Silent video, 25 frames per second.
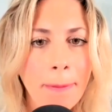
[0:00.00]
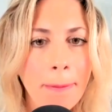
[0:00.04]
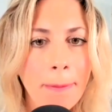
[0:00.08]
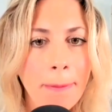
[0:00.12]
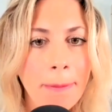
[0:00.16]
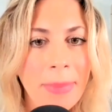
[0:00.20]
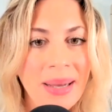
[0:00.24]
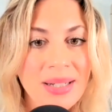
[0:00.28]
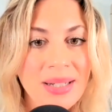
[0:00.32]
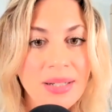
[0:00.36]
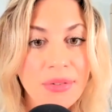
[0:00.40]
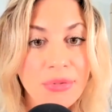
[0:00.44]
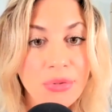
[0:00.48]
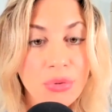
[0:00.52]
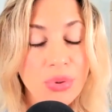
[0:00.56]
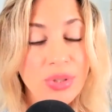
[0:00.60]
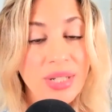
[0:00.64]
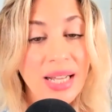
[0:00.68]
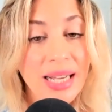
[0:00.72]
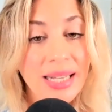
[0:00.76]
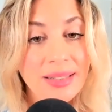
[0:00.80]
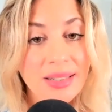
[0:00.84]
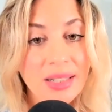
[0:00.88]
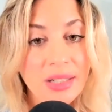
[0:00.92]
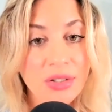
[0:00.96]
But
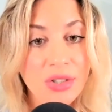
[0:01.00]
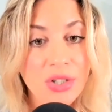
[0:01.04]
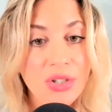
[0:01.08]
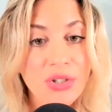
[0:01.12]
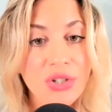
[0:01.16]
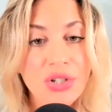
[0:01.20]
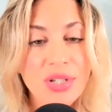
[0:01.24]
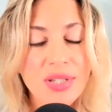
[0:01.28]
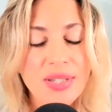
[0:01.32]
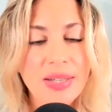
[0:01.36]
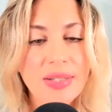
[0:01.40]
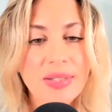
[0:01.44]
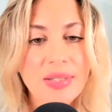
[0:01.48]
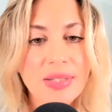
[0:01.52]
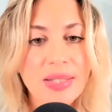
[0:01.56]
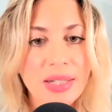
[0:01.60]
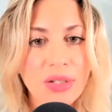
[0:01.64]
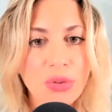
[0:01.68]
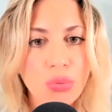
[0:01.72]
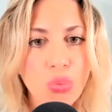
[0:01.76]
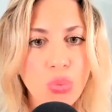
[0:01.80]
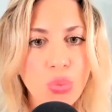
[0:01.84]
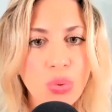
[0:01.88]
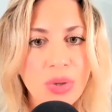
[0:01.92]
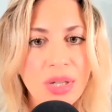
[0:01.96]
Aphrodite teaches us
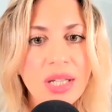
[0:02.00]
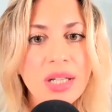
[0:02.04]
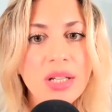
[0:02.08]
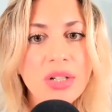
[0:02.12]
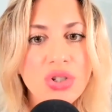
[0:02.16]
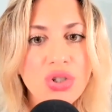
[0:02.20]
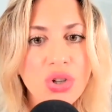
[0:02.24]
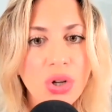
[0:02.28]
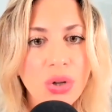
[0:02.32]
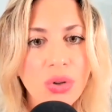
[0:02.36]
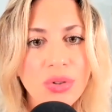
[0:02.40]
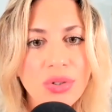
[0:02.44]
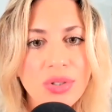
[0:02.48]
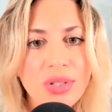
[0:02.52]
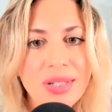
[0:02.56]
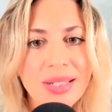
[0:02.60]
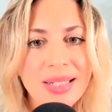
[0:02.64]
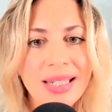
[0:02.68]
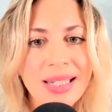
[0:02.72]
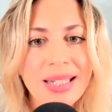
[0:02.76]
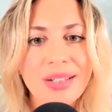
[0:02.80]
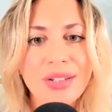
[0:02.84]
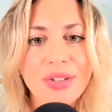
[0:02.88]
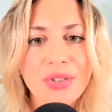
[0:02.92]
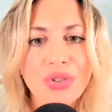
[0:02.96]
that we don't
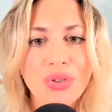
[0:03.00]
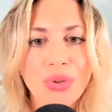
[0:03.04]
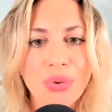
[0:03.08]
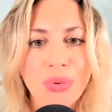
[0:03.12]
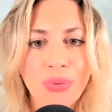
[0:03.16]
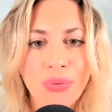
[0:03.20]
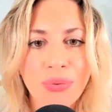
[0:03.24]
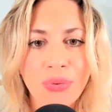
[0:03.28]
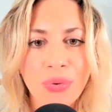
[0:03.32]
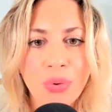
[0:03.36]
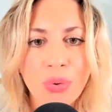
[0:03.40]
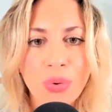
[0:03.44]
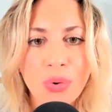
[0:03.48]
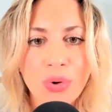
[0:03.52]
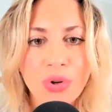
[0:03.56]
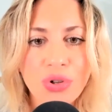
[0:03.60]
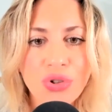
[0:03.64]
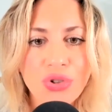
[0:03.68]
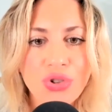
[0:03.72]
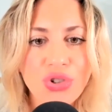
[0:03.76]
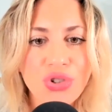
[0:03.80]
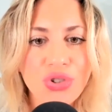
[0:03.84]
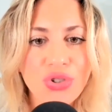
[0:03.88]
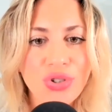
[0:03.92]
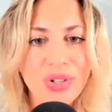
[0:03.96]
need to
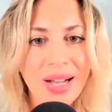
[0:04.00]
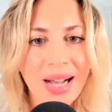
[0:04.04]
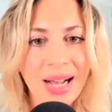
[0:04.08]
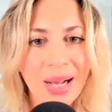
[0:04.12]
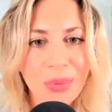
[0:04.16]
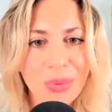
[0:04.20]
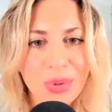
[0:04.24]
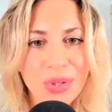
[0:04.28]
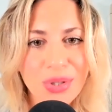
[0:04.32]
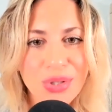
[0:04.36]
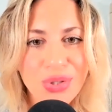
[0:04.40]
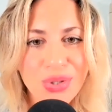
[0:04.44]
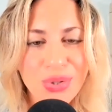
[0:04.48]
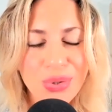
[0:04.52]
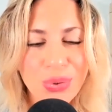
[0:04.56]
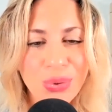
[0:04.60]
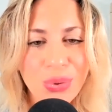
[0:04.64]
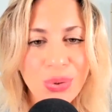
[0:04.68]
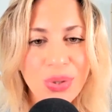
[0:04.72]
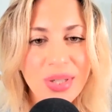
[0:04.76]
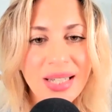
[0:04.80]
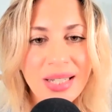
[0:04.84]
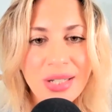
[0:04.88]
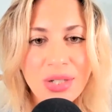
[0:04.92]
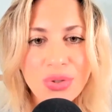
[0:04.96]
forge our
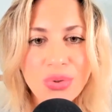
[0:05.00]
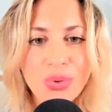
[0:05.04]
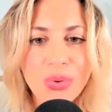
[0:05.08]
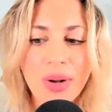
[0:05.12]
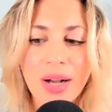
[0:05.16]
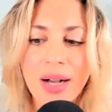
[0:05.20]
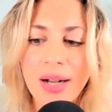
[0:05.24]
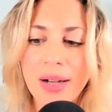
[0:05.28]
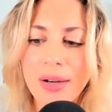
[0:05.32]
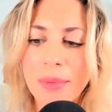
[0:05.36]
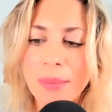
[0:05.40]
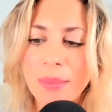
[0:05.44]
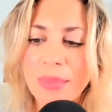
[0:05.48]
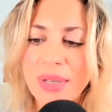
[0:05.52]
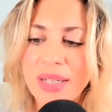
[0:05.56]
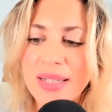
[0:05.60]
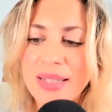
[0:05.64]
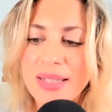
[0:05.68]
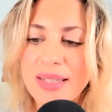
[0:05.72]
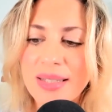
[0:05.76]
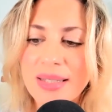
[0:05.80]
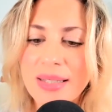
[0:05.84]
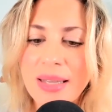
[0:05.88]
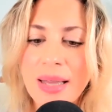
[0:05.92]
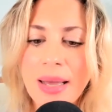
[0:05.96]
soul into
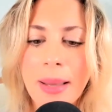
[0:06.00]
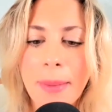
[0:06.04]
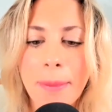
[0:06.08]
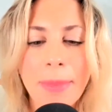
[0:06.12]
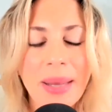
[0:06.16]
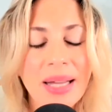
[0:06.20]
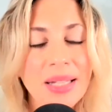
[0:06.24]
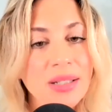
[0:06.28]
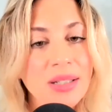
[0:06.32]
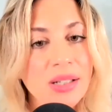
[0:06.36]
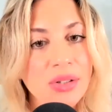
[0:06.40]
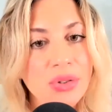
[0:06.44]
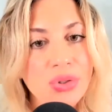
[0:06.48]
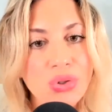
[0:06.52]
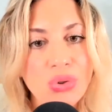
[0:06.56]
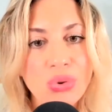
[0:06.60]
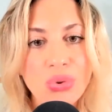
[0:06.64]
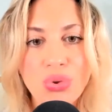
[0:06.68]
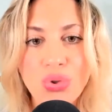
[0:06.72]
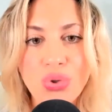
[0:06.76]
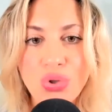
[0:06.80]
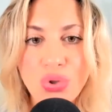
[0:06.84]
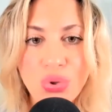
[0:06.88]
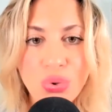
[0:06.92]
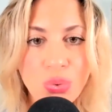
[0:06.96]
armies, but into
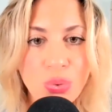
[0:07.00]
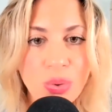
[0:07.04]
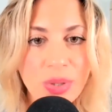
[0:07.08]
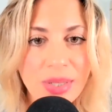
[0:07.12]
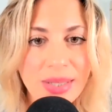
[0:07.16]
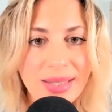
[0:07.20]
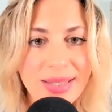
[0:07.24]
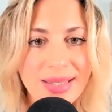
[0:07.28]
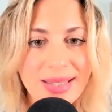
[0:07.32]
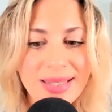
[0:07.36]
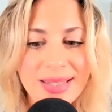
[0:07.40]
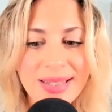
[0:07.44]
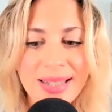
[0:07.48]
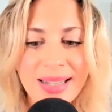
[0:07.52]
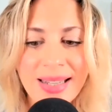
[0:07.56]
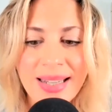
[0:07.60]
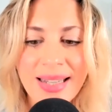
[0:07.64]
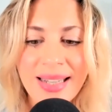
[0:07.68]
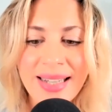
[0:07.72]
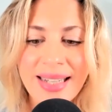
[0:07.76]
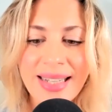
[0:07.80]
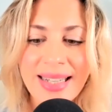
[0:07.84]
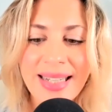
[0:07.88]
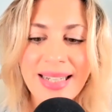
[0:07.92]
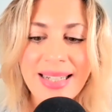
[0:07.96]
jewels.
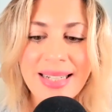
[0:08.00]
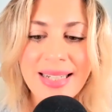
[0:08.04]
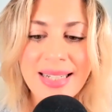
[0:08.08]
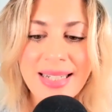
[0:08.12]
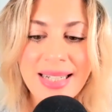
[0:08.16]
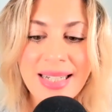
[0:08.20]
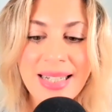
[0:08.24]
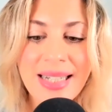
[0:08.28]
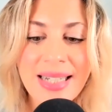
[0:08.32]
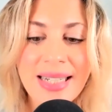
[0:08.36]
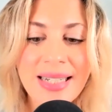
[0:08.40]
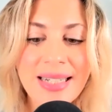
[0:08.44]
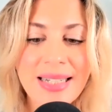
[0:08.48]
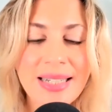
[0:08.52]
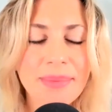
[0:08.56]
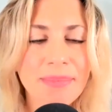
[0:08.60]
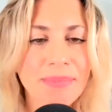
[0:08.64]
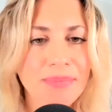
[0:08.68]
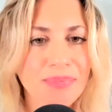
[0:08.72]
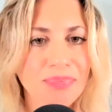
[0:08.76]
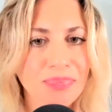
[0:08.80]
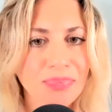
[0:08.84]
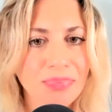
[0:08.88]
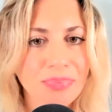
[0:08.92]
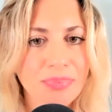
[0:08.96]
Indeed,
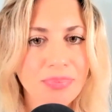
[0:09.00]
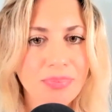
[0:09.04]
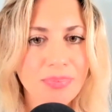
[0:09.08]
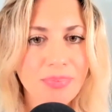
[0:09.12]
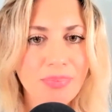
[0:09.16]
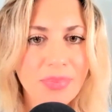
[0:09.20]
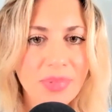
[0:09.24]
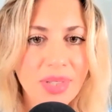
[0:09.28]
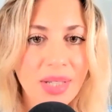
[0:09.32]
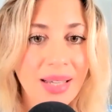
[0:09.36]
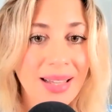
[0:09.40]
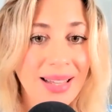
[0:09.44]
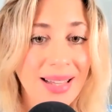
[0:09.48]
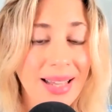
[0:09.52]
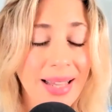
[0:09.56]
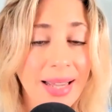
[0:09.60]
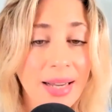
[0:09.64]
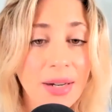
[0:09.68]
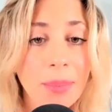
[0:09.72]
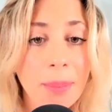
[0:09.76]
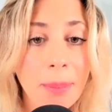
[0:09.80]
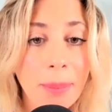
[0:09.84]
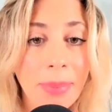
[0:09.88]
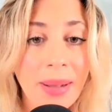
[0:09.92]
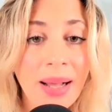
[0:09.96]

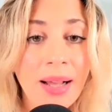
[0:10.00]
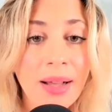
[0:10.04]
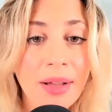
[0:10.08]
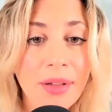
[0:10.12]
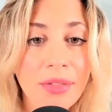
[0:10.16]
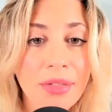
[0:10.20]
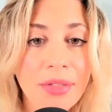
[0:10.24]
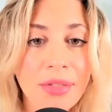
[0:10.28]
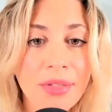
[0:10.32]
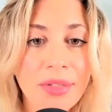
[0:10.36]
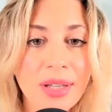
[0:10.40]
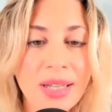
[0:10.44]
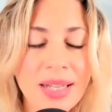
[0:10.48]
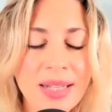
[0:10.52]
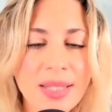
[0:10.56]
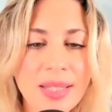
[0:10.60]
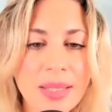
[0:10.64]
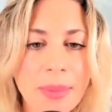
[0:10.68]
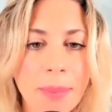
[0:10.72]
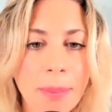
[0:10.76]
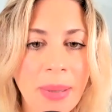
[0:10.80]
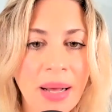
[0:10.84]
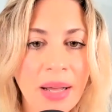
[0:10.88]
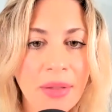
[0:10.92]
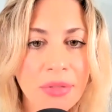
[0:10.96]
Her path is the
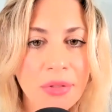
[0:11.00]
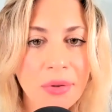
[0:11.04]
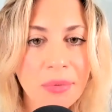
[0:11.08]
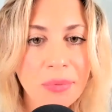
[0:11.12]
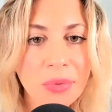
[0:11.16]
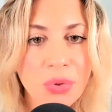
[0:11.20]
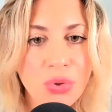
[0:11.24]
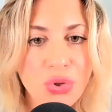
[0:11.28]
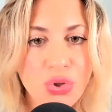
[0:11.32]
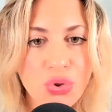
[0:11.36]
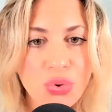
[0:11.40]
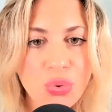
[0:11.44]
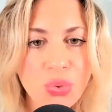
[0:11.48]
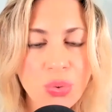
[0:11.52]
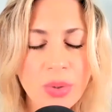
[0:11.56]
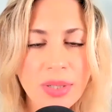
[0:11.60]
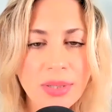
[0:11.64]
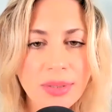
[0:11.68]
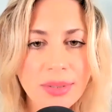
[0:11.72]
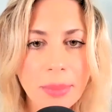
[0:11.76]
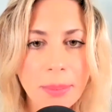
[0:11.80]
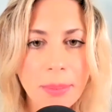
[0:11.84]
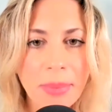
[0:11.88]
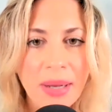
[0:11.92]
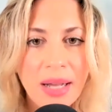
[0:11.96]
path of the jewel,
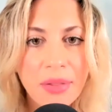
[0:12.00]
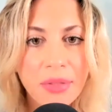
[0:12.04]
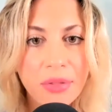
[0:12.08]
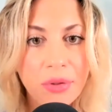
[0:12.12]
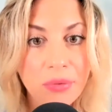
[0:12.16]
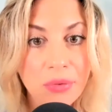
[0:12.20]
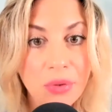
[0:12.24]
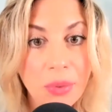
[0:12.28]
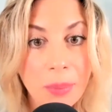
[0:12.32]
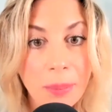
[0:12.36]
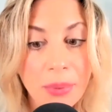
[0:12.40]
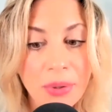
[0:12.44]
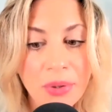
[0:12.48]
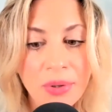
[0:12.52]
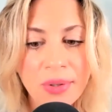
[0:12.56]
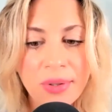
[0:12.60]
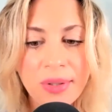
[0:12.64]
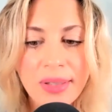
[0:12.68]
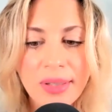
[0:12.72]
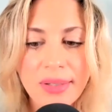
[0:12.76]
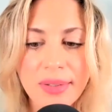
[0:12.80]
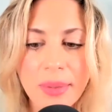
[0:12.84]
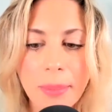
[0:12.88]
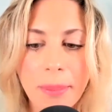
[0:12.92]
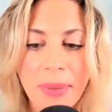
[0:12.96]
the path of the
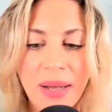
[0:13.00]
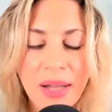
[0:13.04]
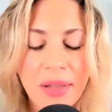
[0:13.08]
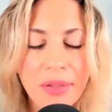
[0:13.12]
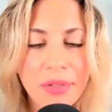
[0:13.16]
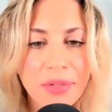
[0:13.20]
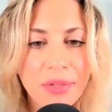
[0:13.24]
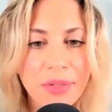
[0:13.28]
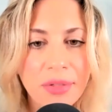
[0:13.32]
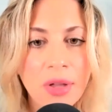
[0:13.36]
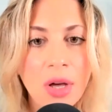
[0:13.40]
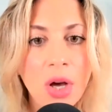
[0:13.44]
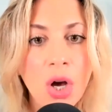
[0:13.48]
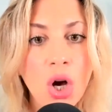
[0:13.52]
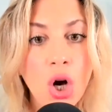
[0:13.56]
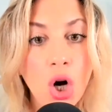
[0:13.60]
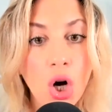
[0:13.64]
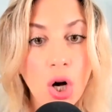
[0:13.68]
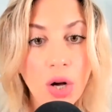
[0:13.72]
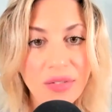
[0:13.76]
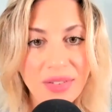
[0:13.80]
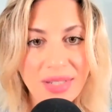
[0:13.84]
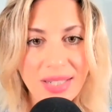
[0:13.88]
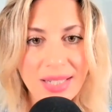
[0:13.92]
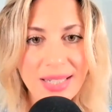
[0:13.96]
pearl, the path
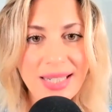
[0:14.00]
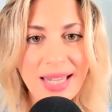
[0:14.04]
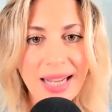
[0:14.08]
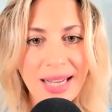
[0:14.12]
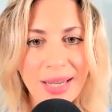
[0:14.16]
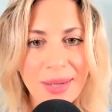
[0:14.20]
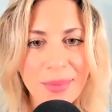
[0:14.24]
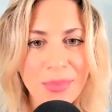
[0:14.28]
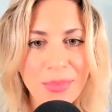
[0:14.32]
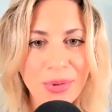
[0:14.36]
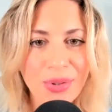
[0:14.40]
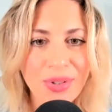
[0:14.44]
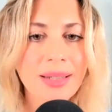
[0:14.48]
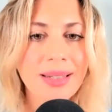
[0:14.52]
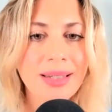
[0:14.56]
of the diamond.